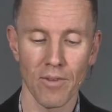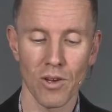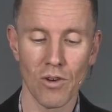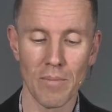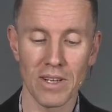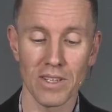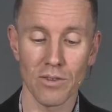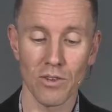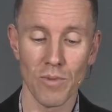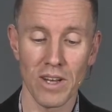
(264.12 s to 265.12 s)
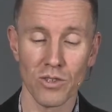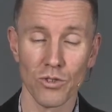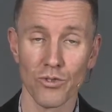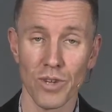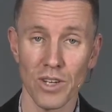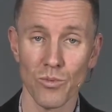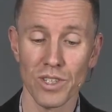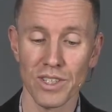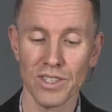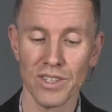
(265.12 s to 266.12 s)
grammatical trait,
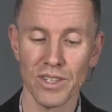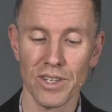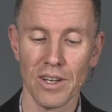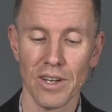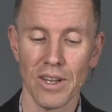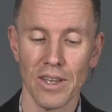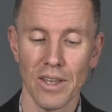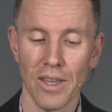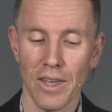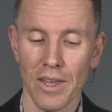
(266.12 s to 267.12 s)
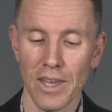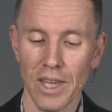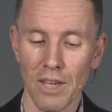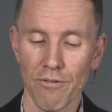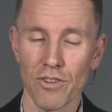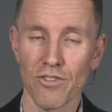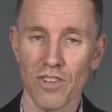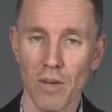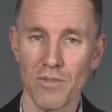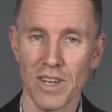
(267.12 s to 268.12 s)
which is that if the
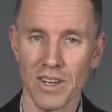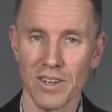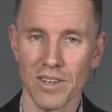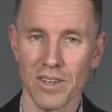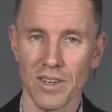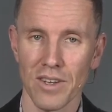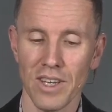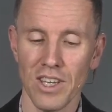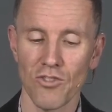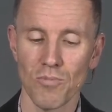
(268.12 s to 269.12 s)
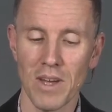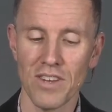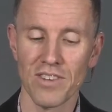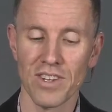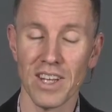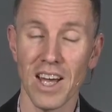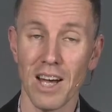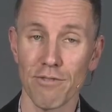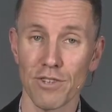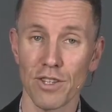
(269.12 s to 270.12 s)
subject is mentioned
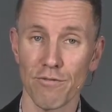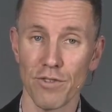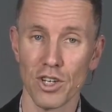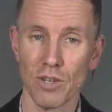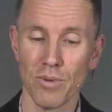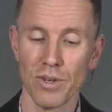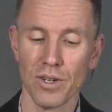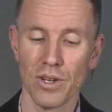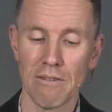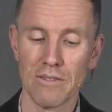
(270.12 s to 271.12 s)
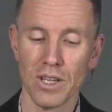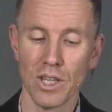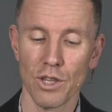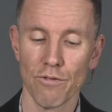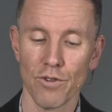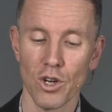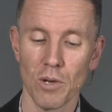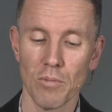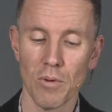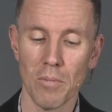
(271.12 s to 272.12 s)
after the verb
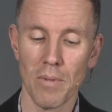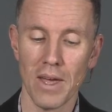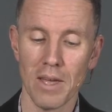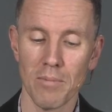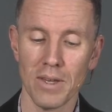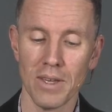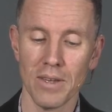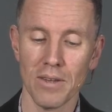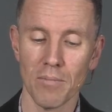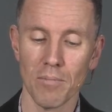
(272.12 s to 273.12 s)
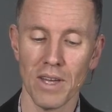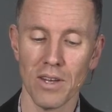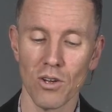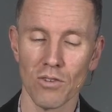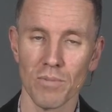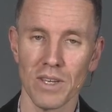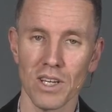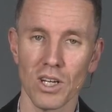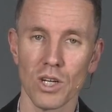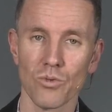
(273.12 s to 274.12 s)
may not be in
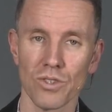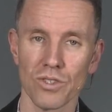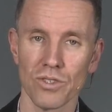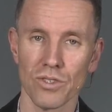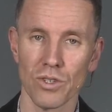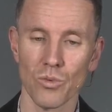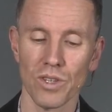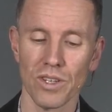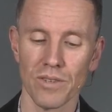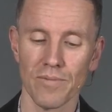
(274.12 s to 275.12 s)
congruence with it.